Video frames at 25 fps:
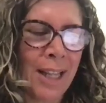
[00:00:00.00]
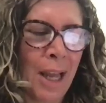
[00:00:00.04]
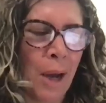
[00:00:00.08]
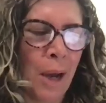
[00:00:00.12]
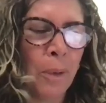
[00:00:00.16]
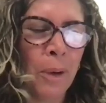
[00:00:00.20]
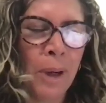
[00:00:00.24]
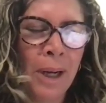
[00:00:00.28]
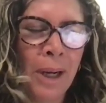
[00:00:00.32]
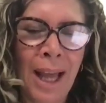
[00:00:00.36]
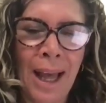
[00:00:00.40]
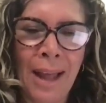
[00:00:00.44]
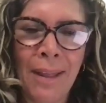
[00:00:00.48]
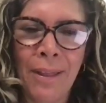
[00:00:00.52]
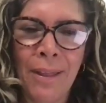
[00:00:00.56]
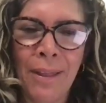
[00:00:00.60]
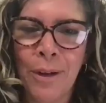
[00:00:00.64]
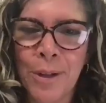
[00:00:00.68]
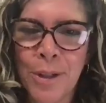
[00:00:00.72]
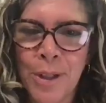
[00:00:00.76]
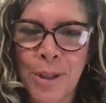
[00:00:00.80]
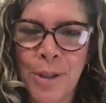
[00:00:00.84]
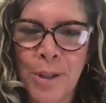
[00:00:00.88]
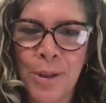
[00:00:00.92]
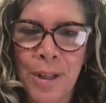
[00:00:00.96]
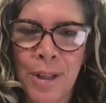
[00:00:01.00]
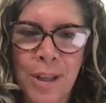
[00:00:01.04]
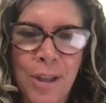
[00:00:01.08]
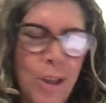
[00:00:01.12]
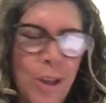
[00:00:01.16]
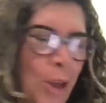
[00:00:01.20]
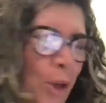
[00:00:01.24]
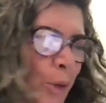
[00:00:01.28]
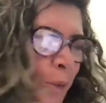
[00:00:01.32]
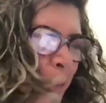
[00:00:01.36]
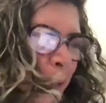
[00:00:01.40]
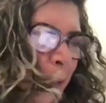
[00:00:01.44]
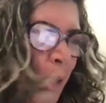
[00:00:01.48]
And I will add those to the
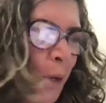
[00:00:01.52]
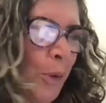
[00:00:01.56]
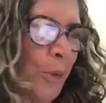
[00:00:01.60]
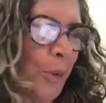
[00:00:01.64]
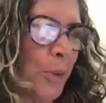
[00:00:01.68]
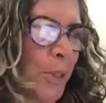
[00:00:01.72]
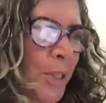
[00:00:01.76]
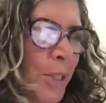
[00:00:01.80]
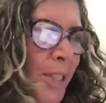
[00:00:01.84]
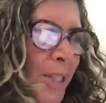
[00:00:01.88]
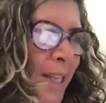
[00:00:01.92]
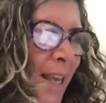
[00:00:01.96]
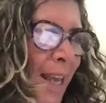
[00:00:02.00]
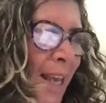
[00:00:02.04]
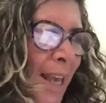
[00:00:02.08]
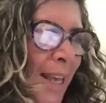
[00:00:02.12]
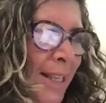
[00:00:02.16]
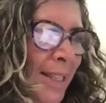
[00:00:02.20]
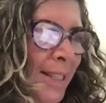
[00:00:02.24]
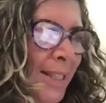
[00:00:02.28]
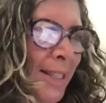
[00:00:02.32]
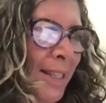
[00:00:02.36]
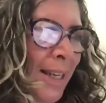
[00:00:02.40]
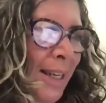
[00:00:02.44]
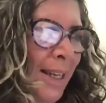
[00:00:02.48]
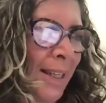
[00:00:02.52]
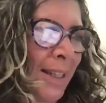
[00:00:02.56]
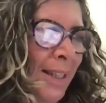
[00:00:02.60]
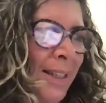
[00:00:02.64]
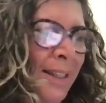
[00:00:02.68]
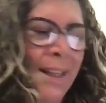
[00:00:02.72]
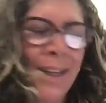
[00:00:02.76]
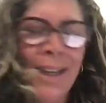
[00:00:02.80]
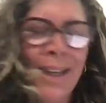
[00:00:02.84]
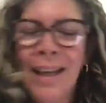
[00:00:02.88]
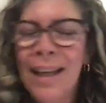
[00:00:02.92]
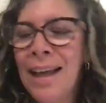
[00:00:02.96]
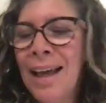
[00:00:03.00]
show notes.
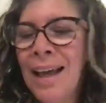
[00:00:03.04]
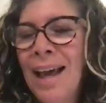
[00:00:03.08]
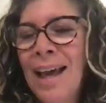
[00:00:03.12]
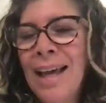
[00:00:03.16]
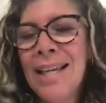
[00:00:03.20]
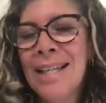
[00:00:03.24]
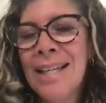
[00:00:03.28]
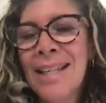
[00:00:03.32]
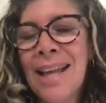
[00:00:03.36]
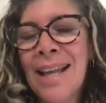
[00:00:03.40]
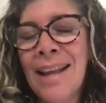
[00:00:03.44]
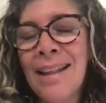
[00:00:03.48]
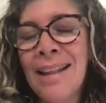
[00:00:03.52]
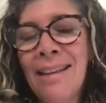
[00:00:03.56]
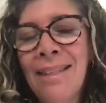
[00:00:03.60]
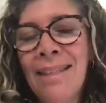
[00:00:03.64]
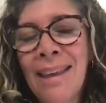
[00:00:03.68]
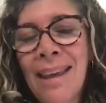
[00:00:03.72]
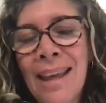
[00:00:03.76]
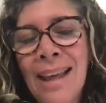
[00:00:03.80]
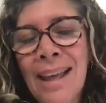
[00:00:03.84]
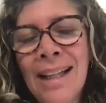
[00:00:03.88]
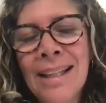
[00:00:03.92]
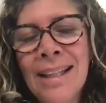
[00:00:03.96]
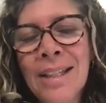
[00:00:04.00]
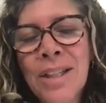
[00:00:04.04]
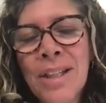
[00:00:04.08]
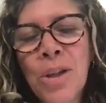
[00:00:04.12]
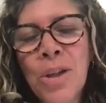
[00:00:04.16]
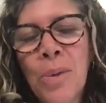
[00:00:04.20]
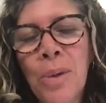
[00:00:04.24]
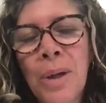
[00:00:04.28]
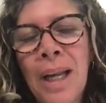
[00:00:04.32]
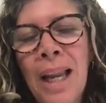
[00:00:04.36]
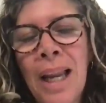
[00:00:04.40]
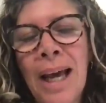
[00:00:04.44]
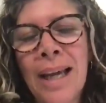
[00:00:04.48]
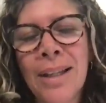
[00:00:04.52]
Excellent. Is anything else you
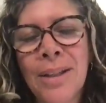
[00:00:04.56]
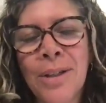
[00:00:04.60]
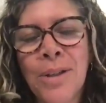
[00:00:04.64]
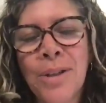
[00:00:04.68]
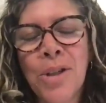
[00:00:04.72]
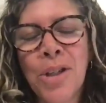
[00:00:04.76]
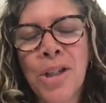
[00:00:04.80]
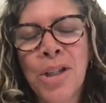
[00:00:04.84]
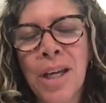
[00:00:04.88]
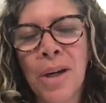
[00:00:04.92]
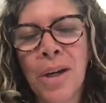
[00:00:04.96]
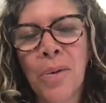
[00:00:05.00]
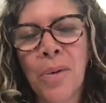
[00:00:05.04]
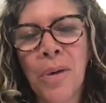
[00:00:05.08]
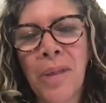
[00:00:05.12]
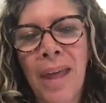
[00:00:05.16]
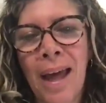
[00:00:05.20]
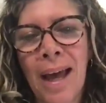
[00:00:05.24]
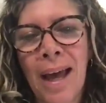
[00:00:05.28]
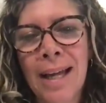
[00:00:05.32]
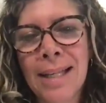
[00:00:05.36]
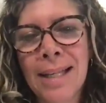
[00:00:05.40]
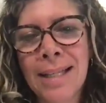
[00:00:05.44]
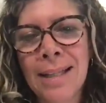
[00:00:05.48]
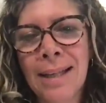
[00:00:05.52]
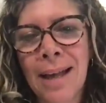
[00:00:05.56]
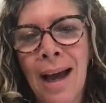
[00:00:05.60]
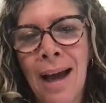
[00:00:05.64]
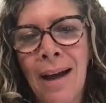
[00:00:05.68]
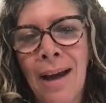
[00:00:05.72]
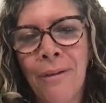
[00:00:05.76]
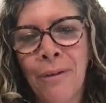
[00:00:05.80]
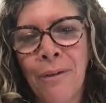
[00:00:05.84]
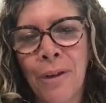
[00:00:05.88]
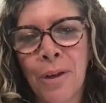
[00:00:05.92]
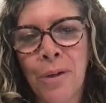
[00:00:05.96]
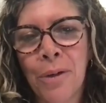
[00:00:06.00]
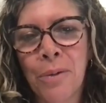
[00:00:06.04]
would like to share with us
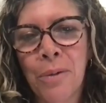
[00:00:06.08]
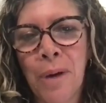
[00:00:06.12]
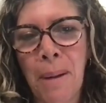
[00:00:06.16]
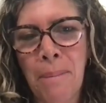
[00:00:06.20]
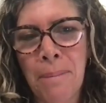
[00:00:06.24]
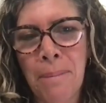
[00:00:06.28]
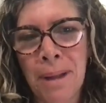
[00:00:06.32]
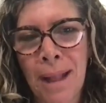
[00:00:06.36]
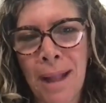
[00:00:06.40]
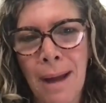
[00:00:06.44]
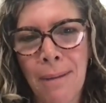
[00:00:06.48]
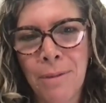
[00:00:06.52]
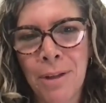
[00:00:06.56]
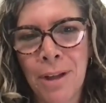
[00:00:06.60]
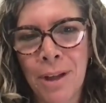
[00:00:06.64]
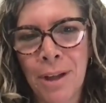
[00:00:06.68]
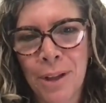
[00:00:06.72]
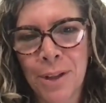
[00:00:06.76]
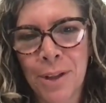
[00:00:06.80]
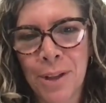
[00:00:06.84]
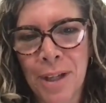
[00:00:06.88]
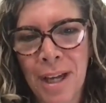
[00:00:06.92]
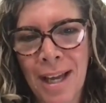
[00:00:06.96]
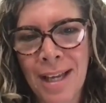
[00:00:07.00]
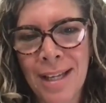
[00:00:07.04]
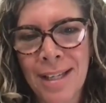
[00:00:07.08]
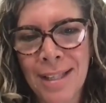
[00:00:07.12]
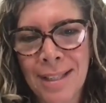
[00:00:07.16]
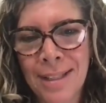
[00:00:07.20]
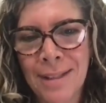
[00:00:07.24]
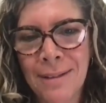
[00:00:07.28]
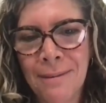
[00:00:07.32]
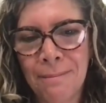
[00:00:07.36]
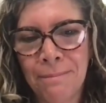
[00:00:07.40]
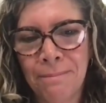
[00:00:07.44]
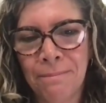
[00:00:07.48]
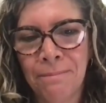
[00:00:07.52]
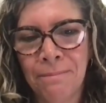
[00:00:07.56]
for wrapping up, Dr.
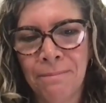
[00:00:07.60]
Hayes?